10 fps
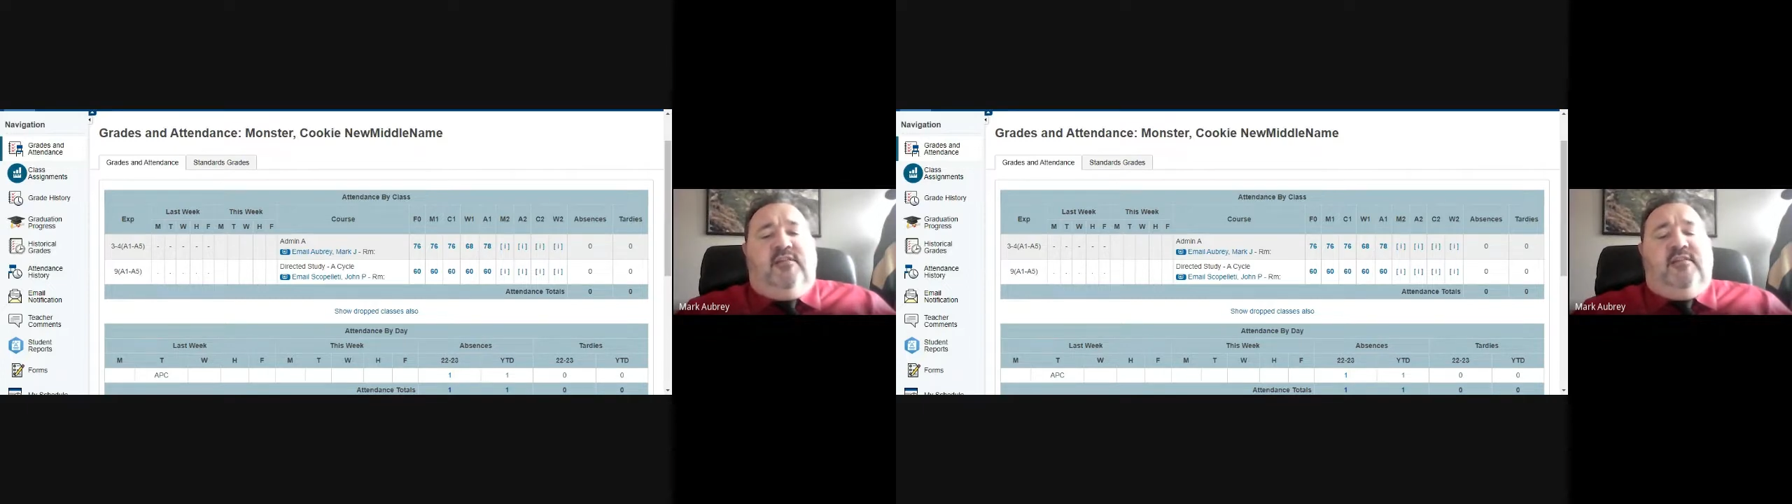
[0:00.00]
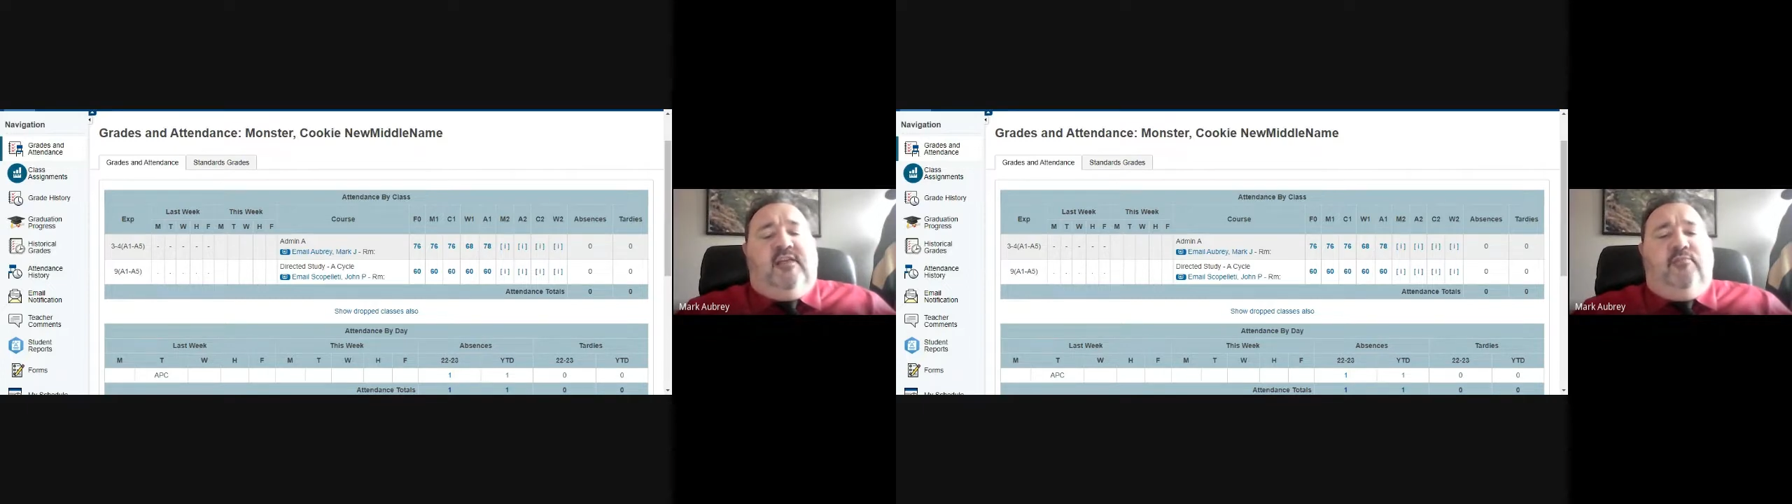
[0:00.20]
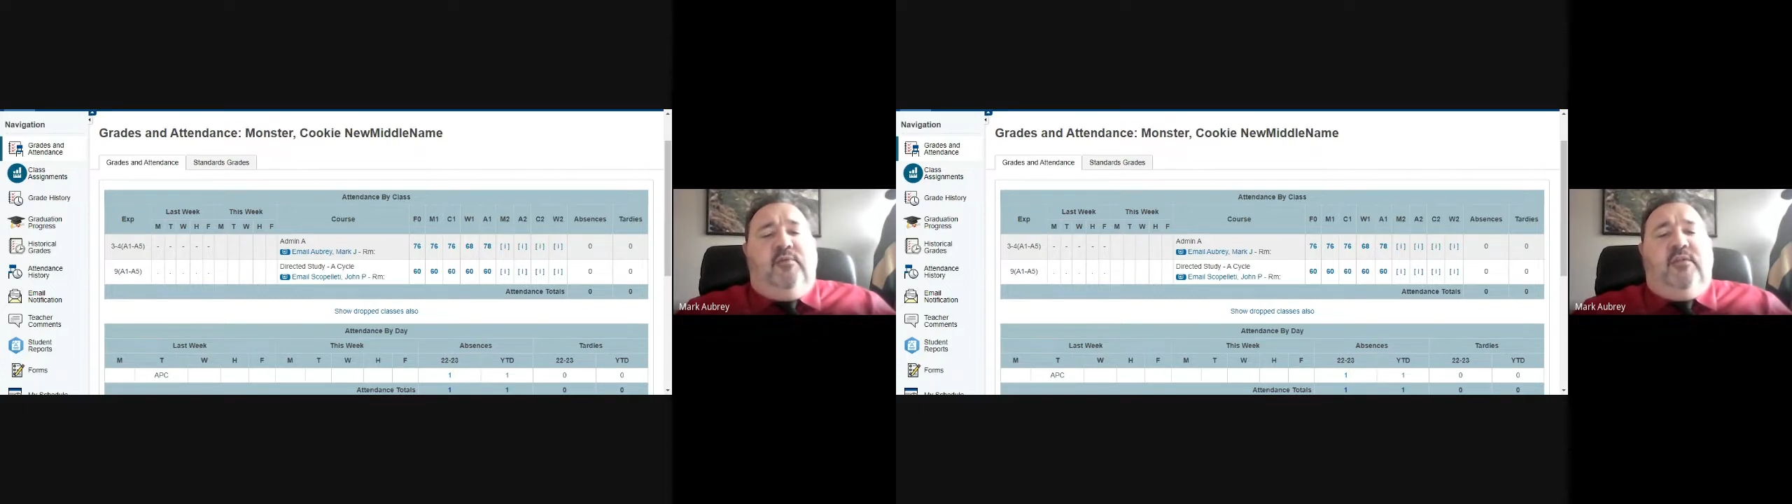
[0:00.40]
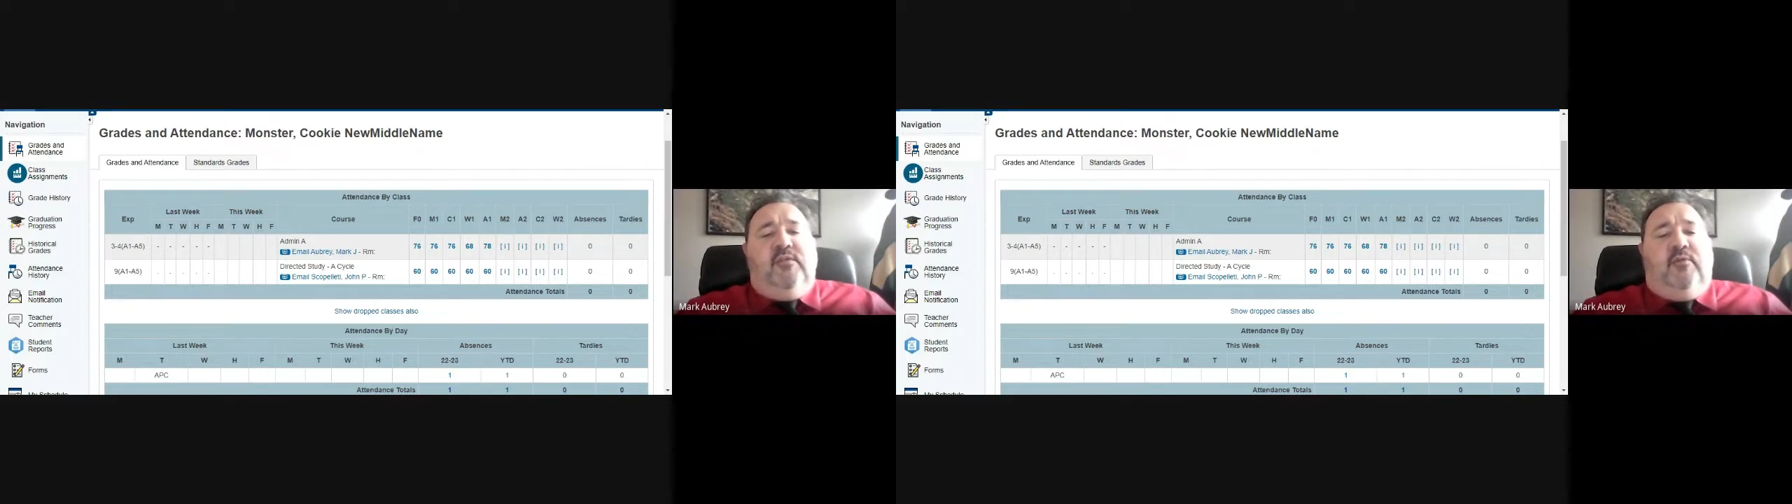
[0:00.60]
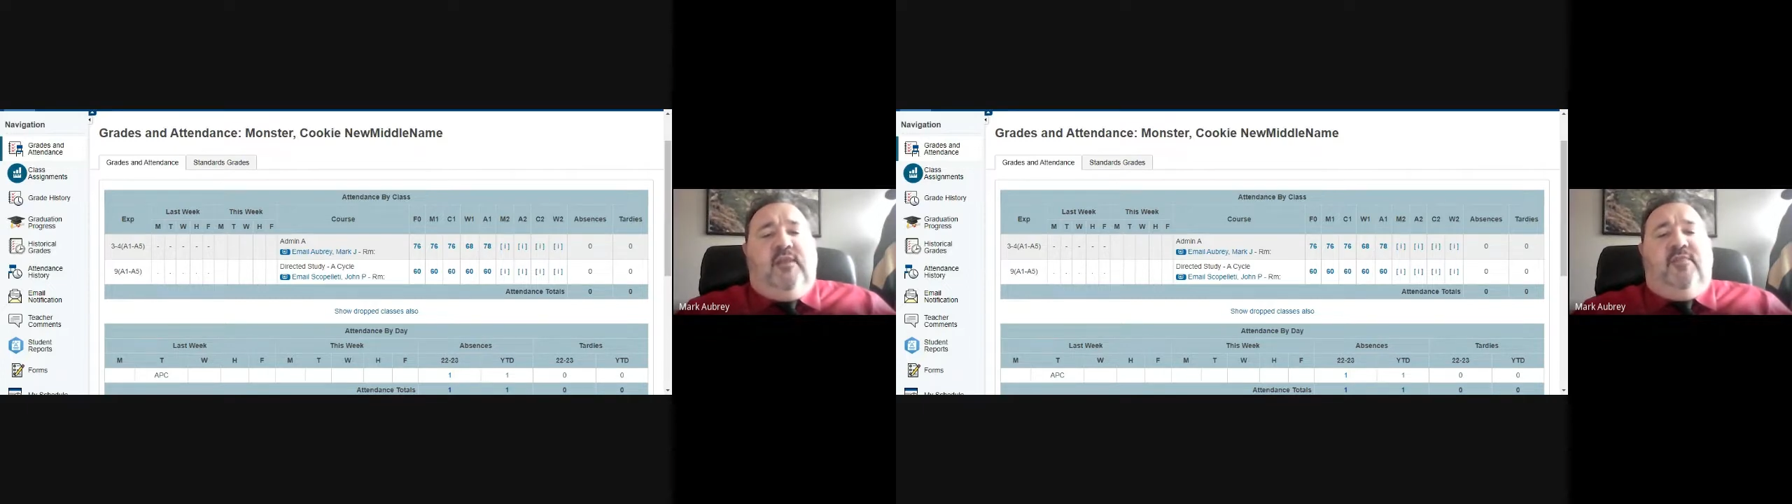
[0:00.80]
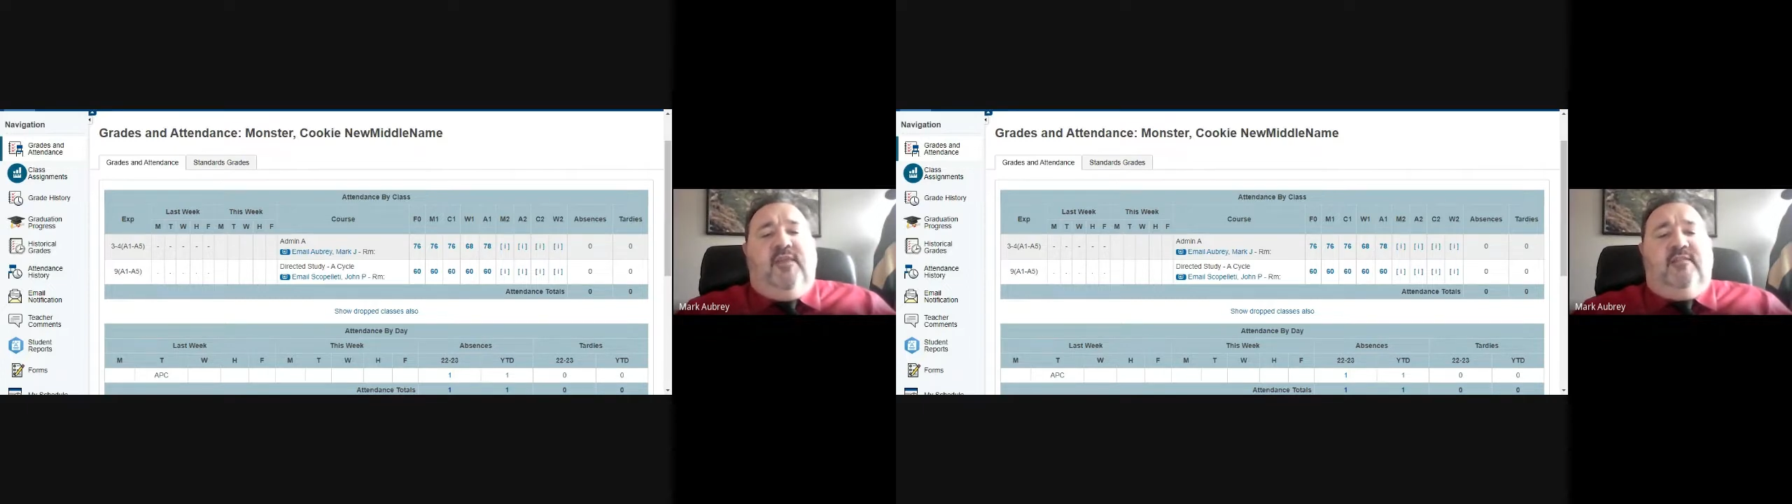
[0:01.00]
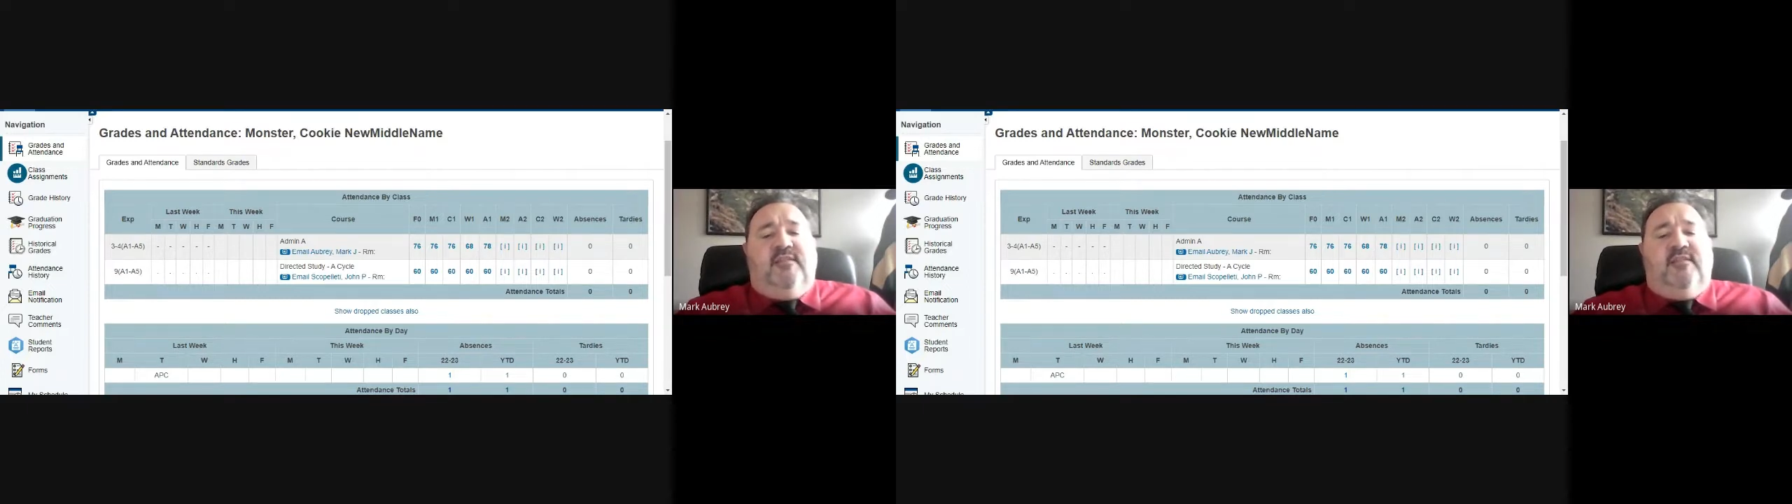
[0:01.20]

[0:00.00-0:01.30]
And that's really what I think